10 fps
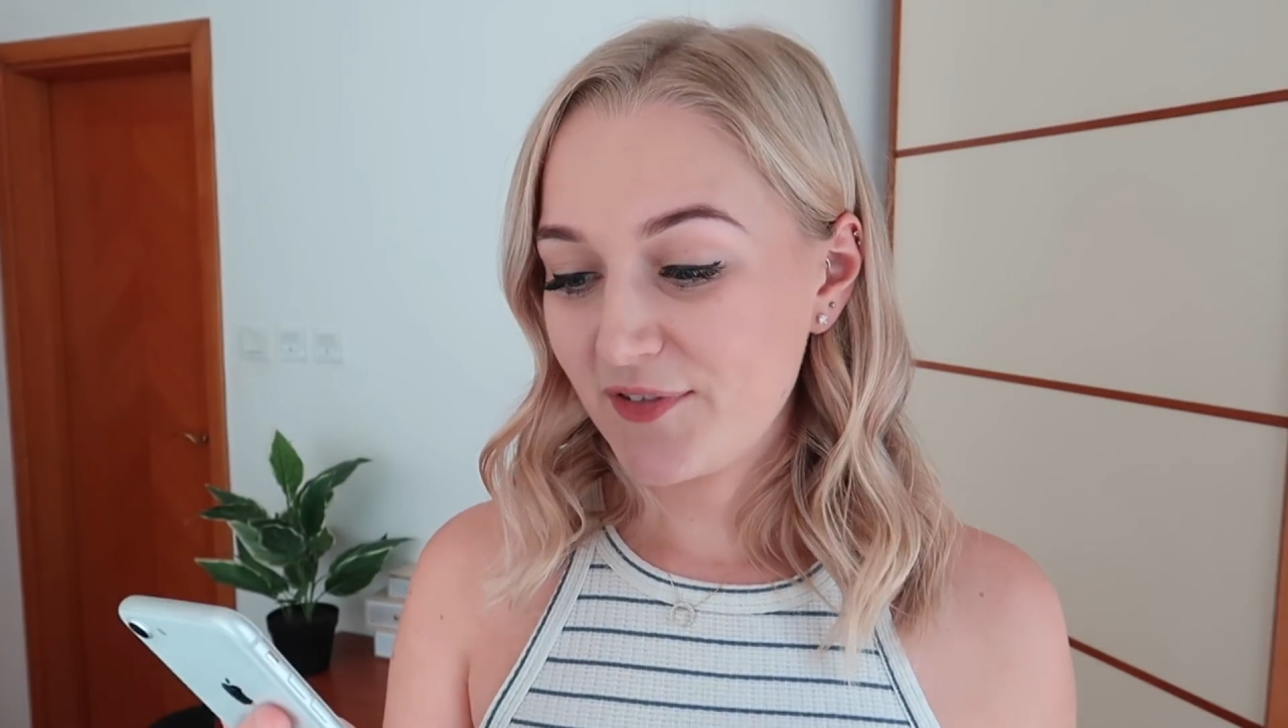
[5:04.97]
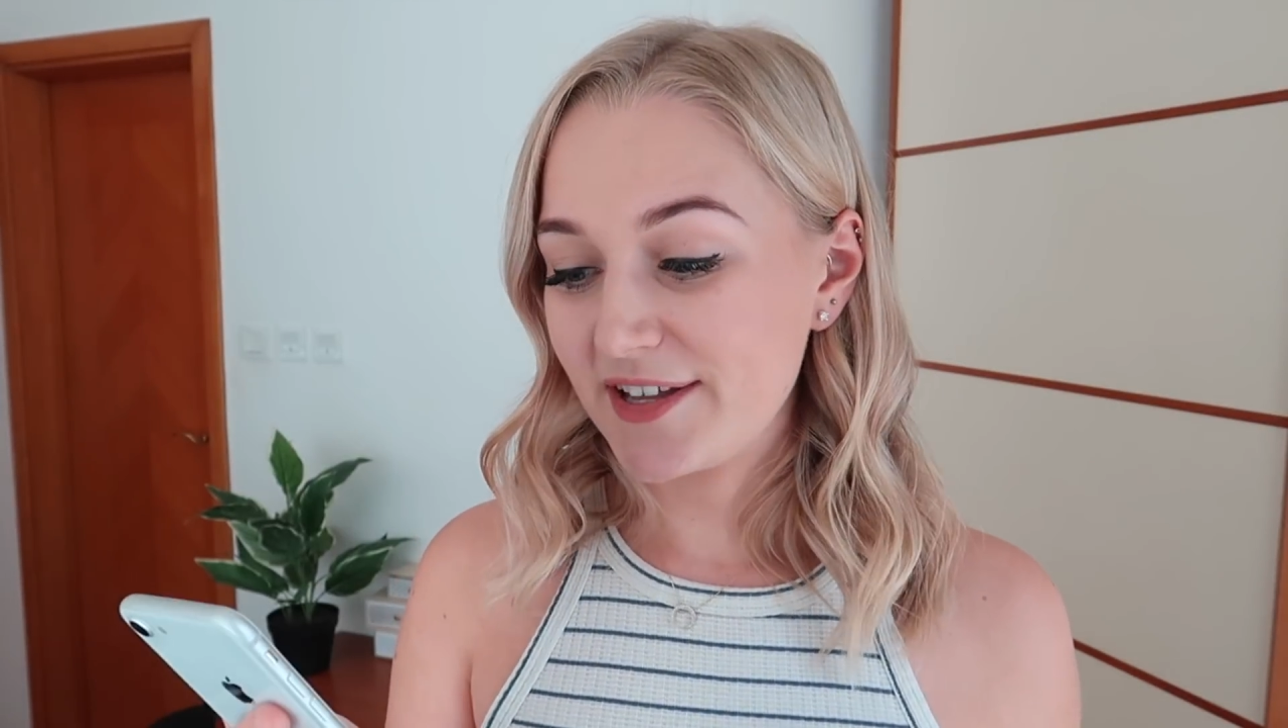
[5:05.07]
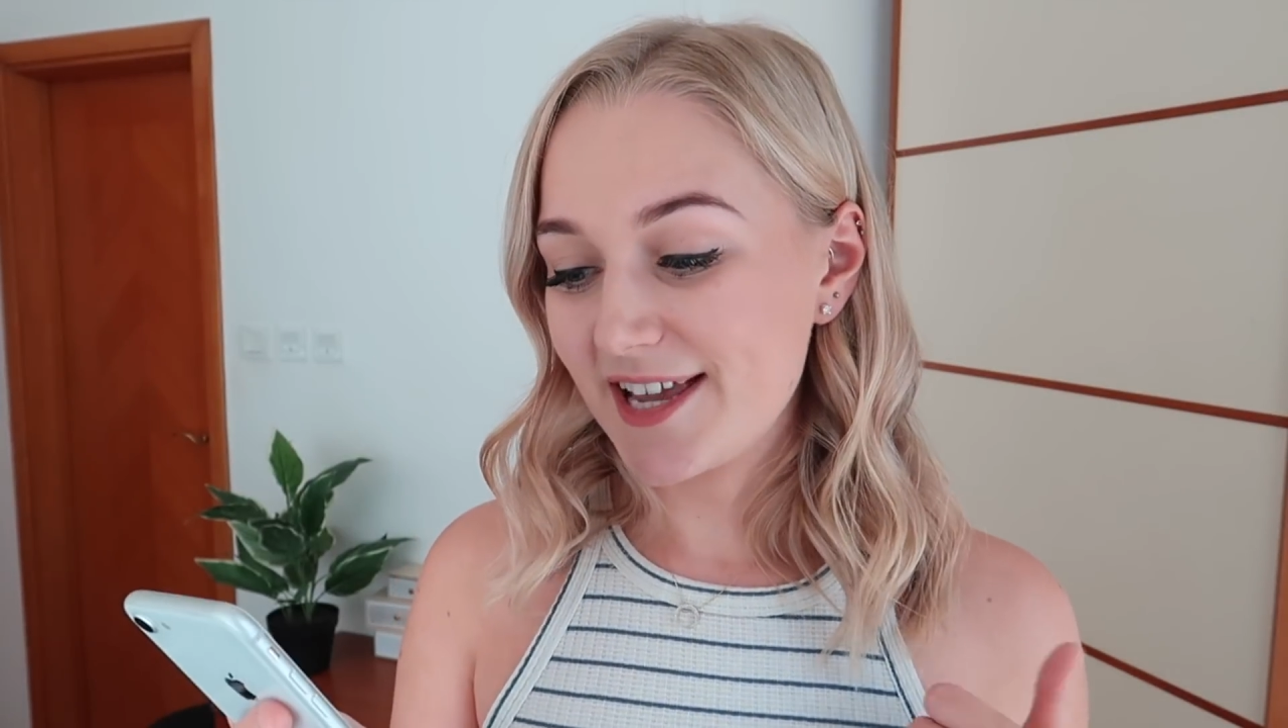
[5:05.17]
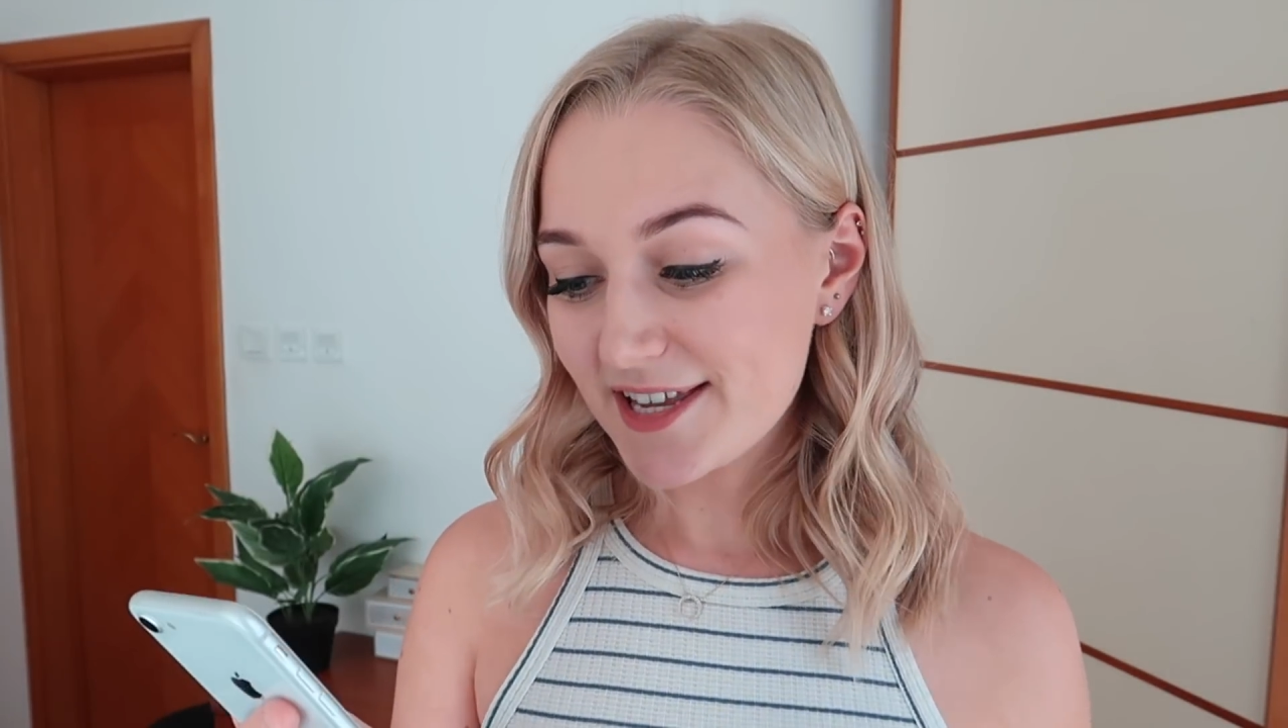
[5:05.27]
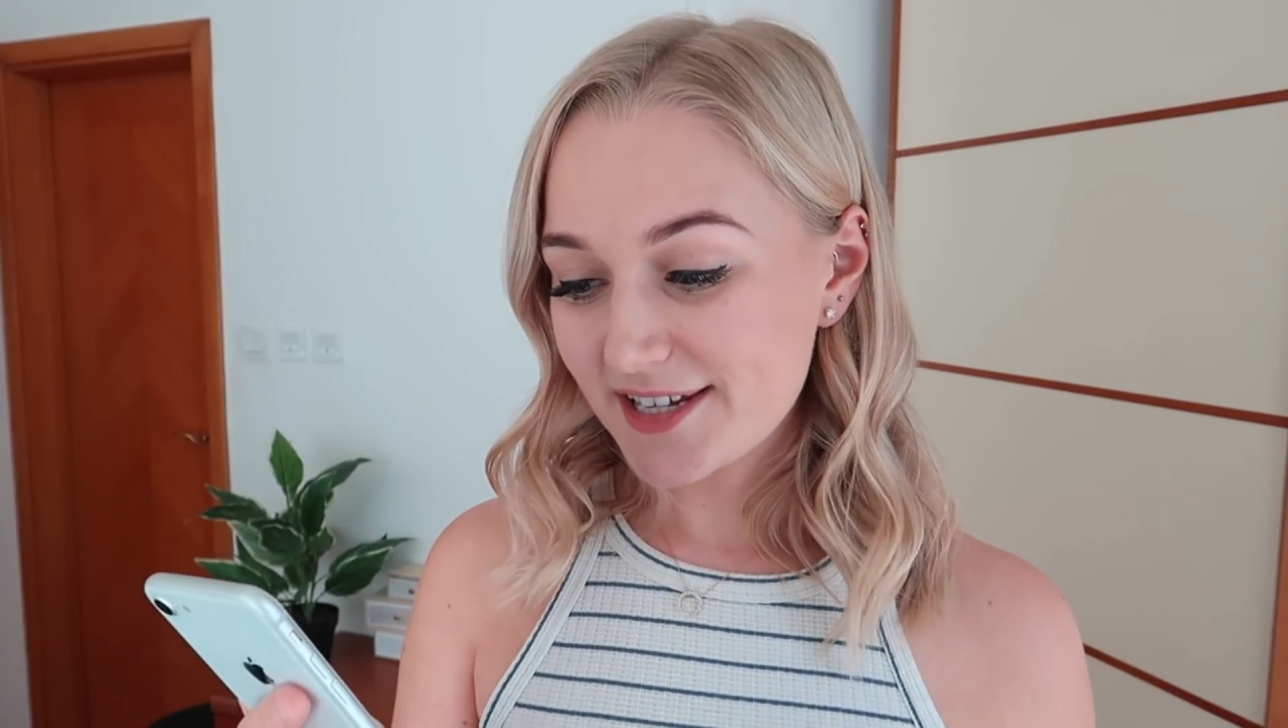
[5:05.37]

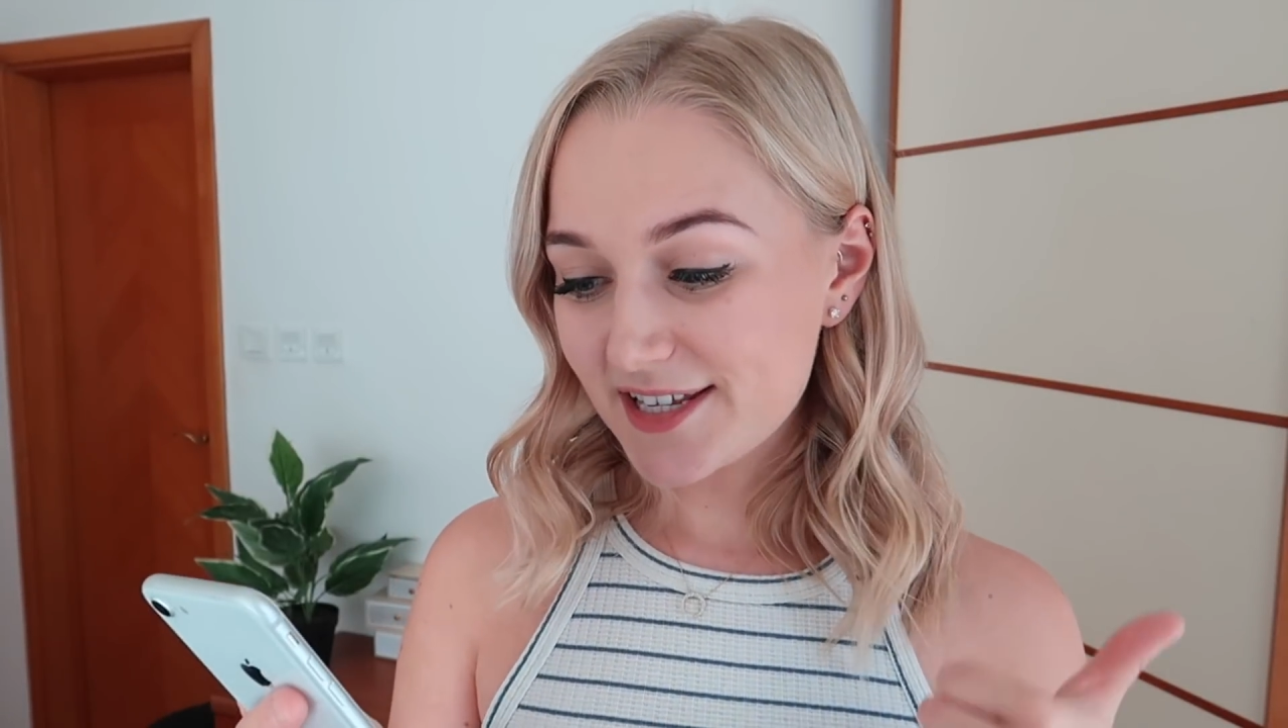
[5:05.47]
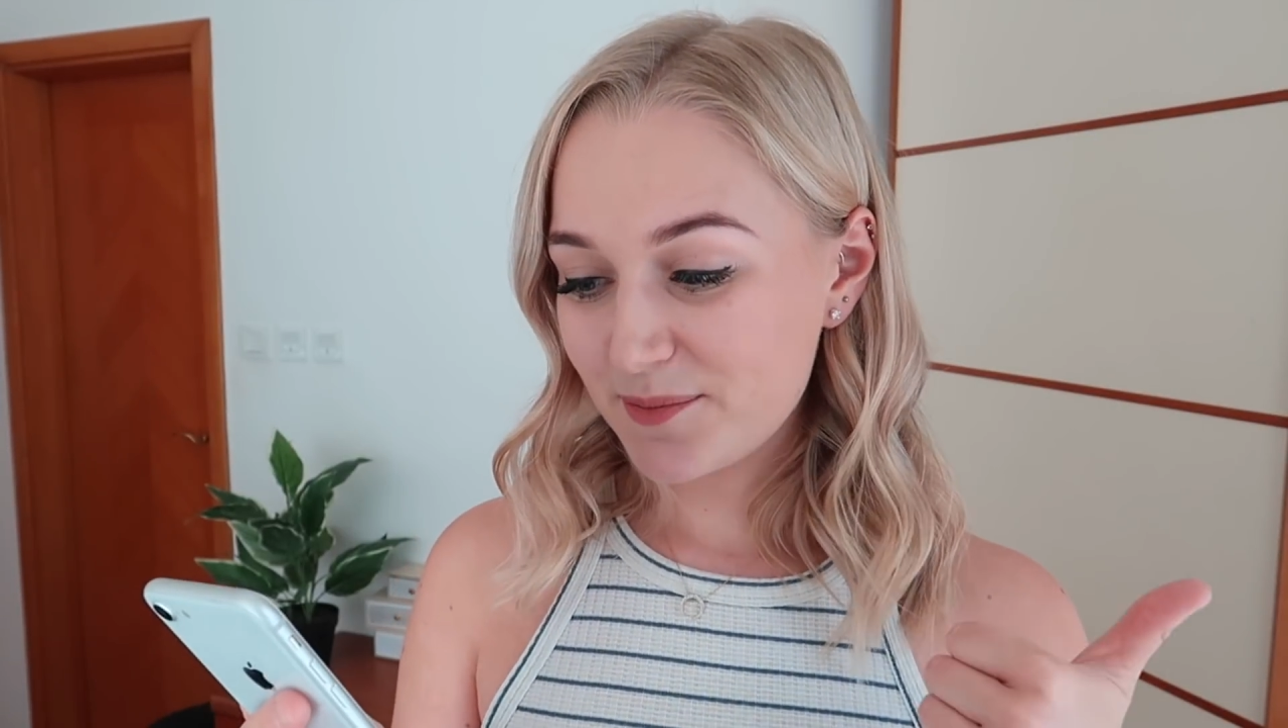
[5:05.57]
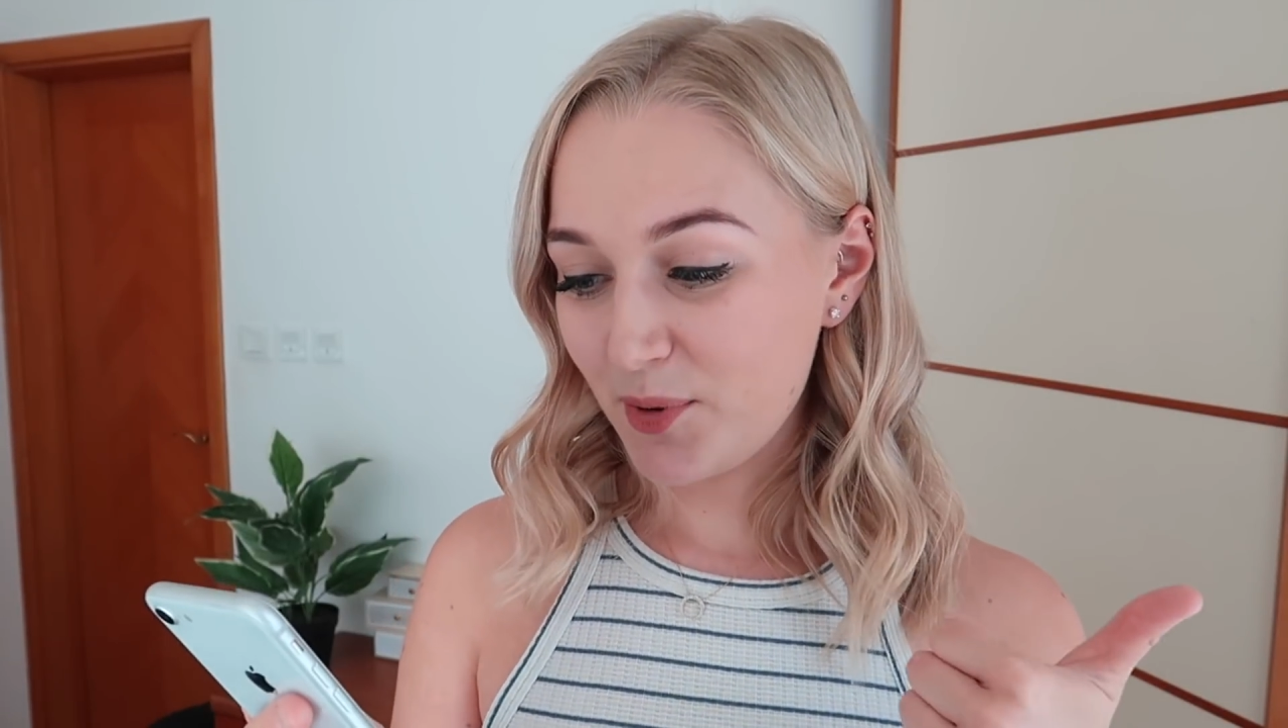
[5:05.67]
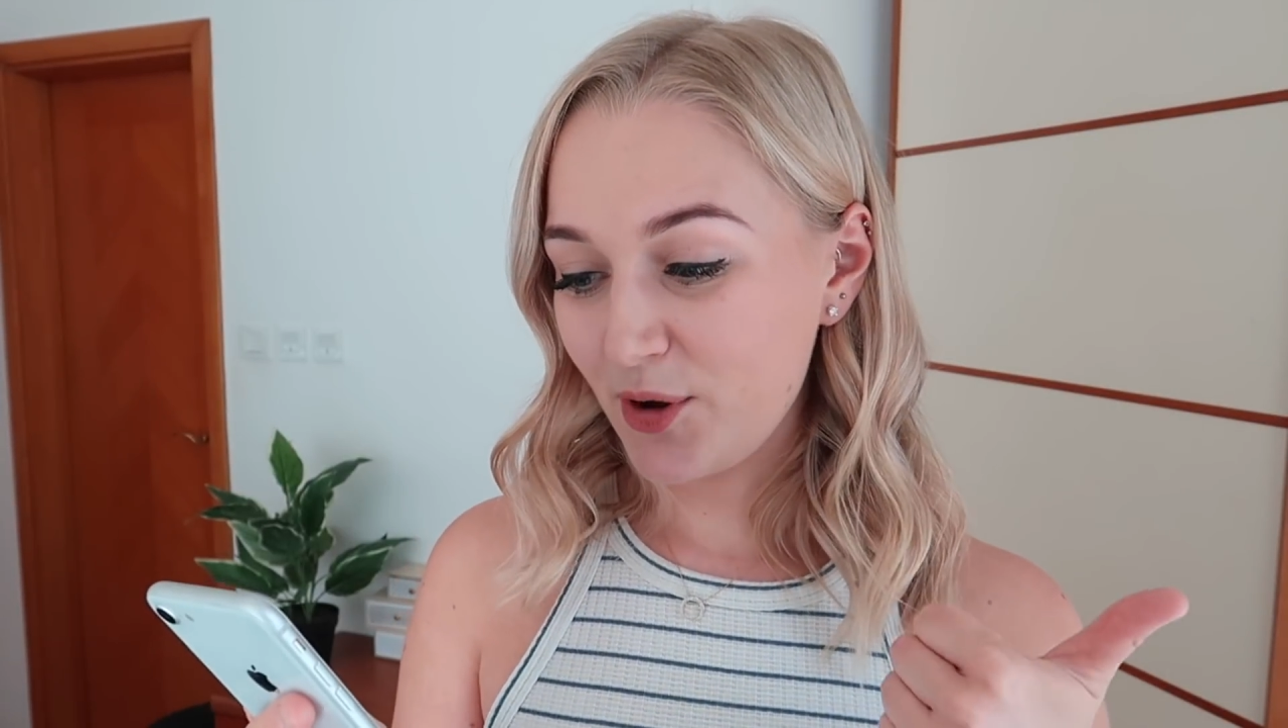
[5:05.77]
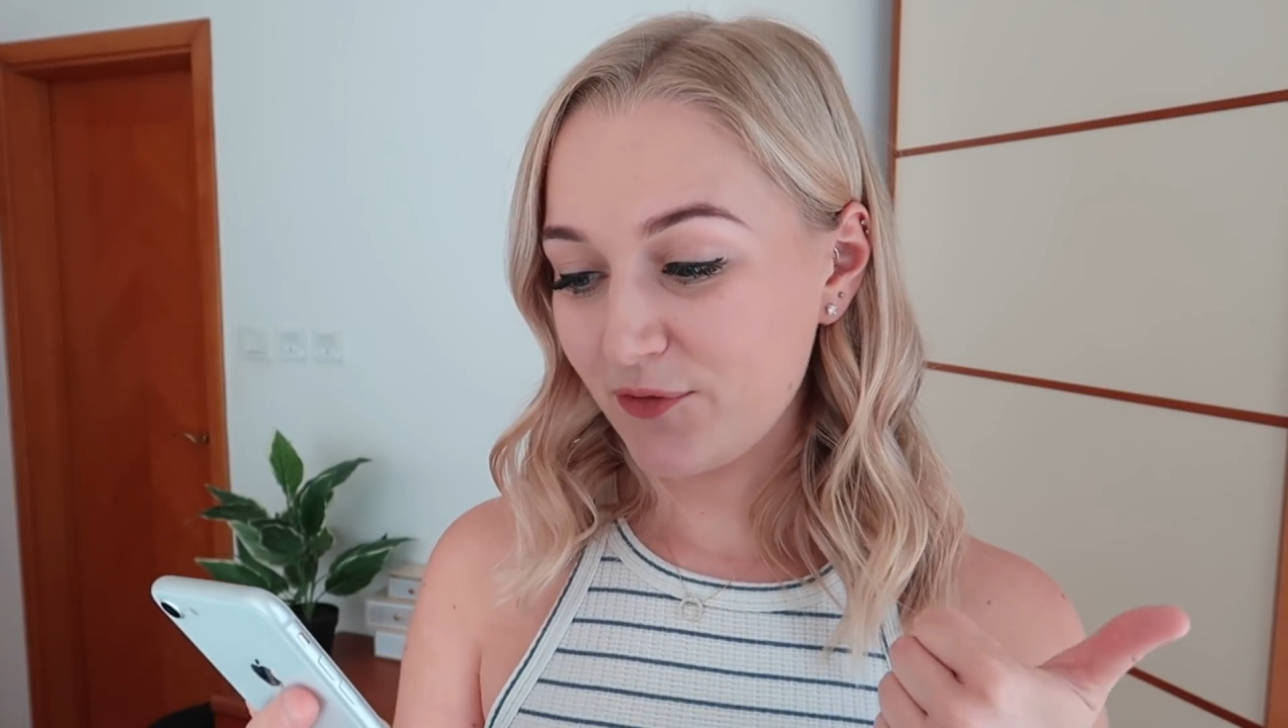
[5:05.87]
Fantastic
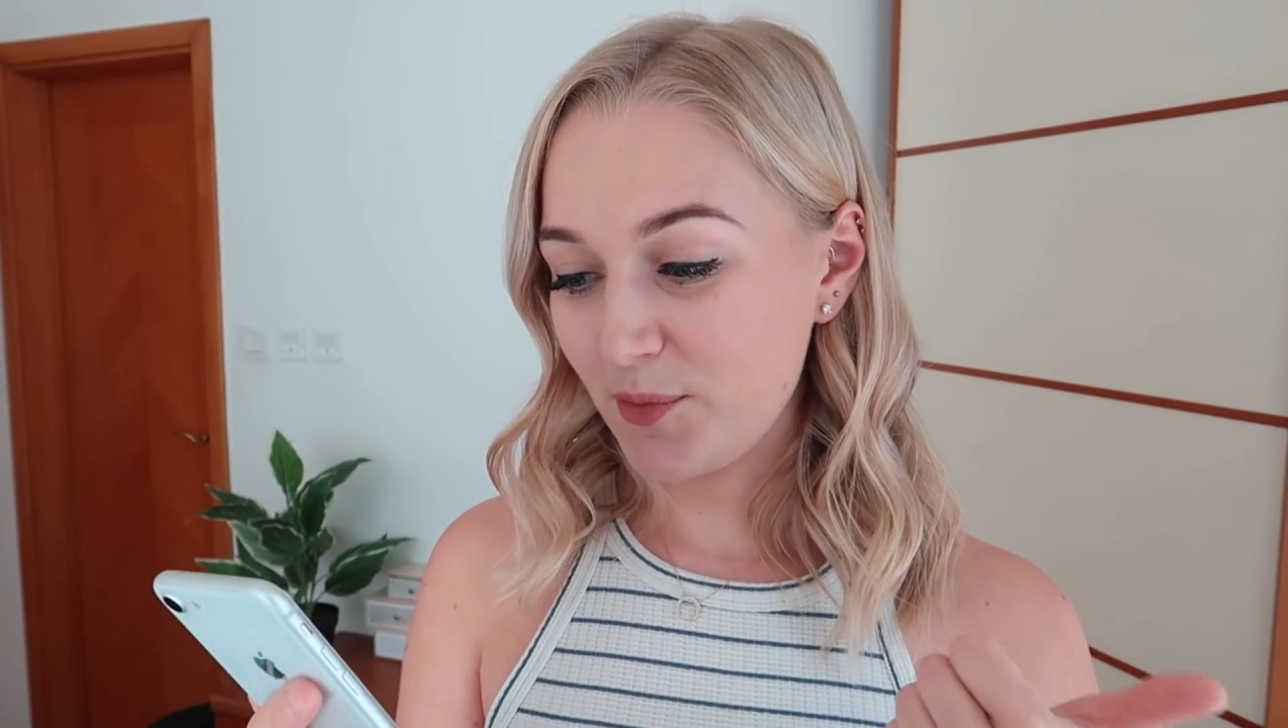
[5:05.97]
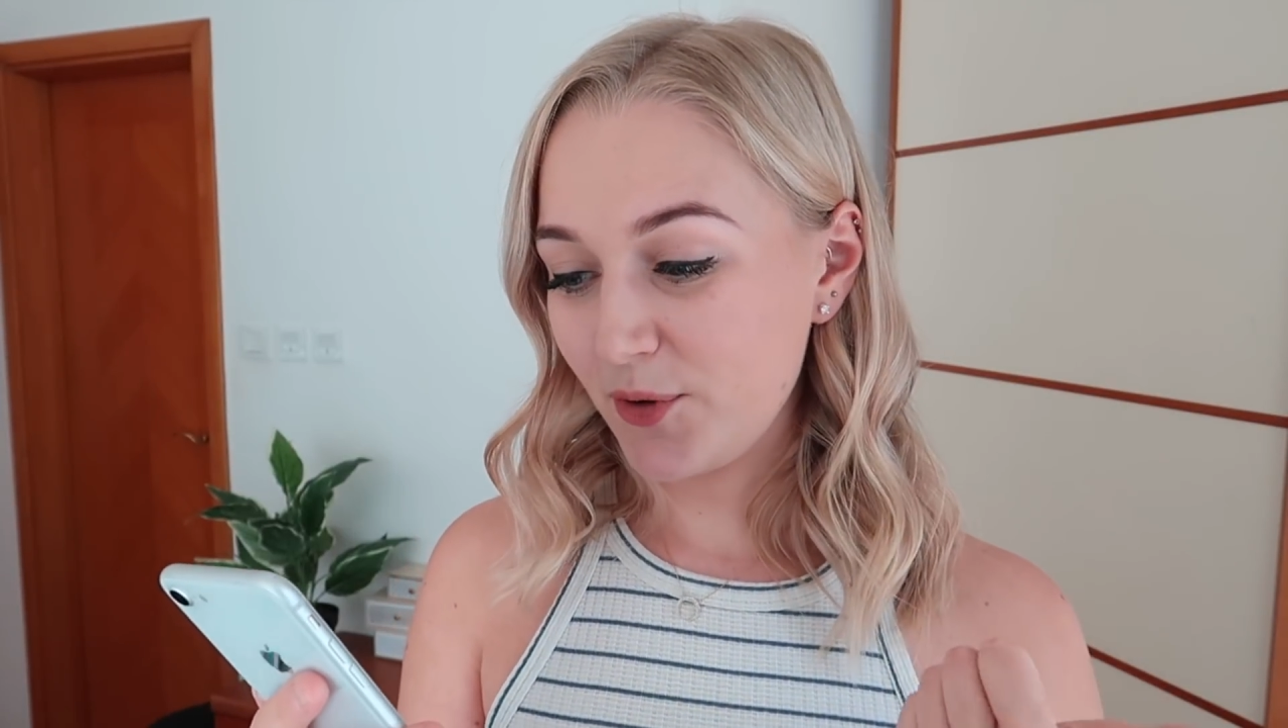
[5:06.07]
support from